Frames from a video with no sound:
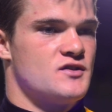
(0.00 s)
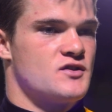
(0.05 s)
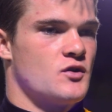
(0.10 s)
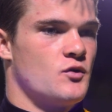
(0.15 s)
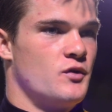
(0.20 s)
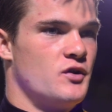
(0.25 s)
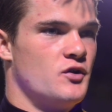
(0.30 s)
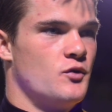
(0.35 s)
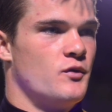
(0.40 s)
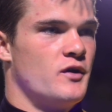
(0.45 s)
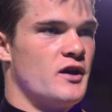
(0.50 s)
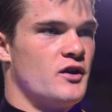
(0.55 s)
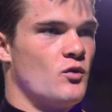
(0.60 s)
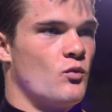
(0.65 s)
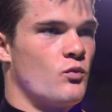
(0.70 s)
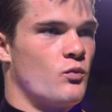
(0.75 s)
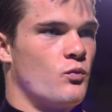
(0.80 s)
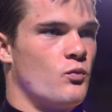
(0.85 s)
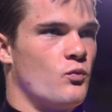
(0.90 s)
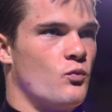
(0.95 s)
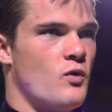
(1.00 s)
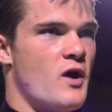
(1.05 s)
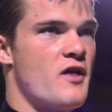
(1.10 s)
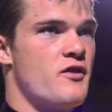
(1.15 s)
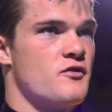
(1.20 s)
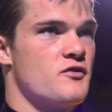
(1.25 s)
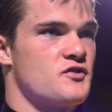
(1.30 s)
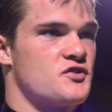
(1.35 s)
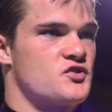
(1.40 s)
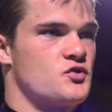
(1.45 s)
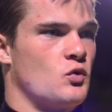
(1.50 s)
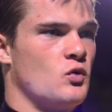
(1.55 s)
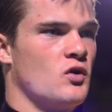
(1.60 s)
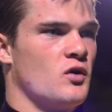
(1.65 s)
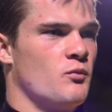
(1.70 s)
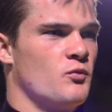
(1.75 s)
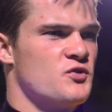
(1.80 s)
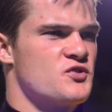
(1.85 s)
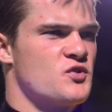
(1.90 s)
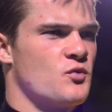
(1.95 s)
and so we knew we had to weather the
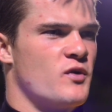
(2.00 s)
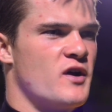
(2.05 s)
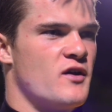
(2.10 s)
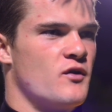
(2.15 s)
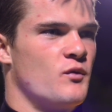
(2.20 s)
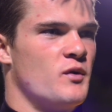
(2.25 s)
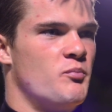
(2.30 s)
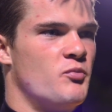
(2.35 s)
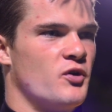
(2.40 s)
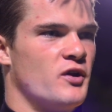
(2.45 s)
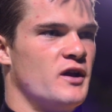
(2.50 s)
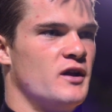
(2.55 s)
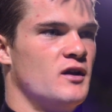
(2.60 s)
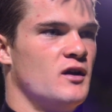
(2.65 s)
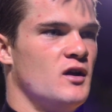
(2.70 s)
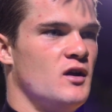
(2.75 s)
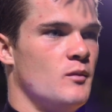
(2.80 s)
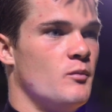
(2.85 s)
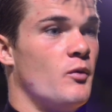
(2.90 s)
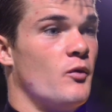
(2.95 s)
storm, was the way that we put it.